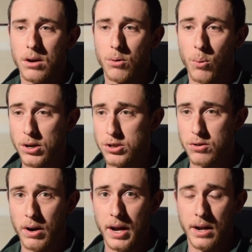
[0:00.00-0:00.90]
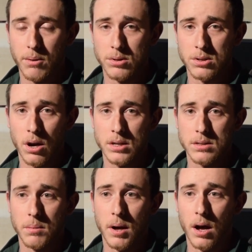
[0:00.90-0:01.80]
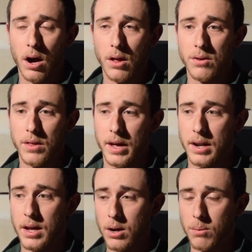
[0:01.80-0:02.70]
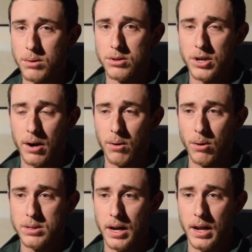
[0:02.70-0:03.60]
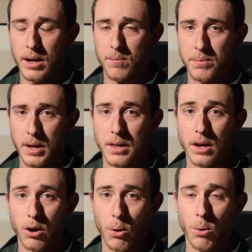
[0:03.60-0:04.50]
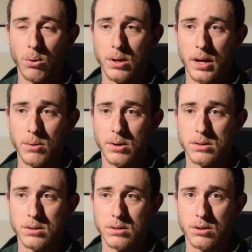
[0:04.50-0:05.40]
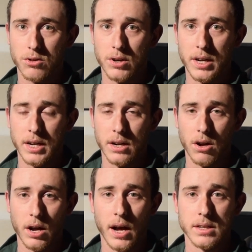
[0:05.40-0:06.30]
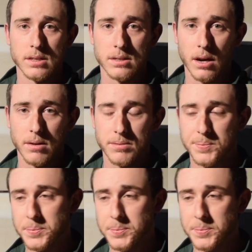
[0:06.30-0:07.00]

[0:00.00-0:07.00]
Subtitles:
Works great. It was awesome, other than when you try to rotate it in the cold, it would creak and all kinds of stuff.